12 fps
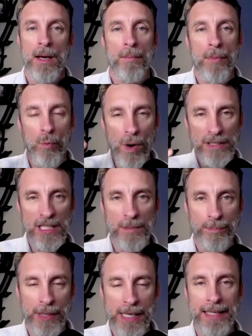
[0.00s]
But once it's
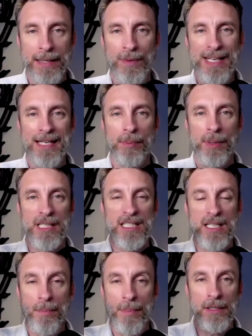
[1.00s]
breathing, we need to bring
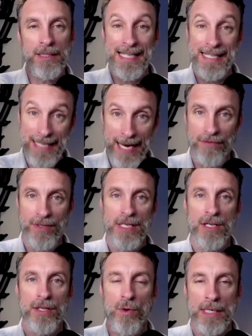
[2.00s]
stability, safety to
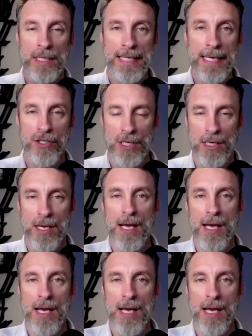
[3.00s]
the organization.